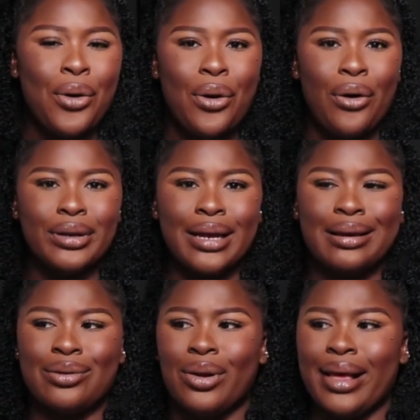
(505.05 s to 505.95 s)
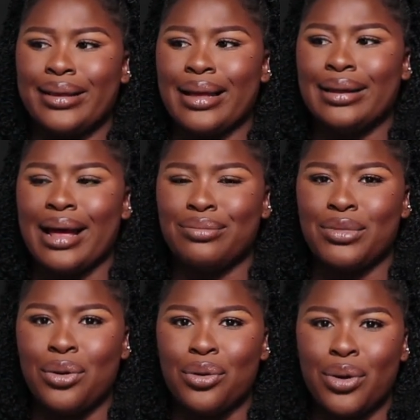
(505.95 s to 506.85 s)
or they collected
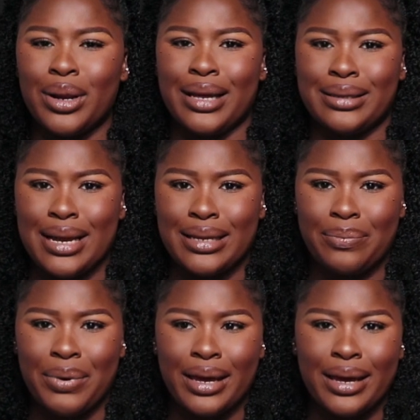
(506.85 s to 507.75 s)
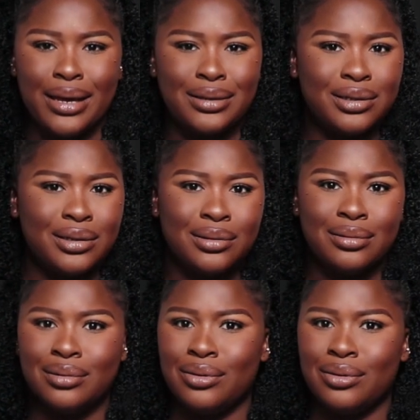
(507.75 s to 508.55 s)
the package.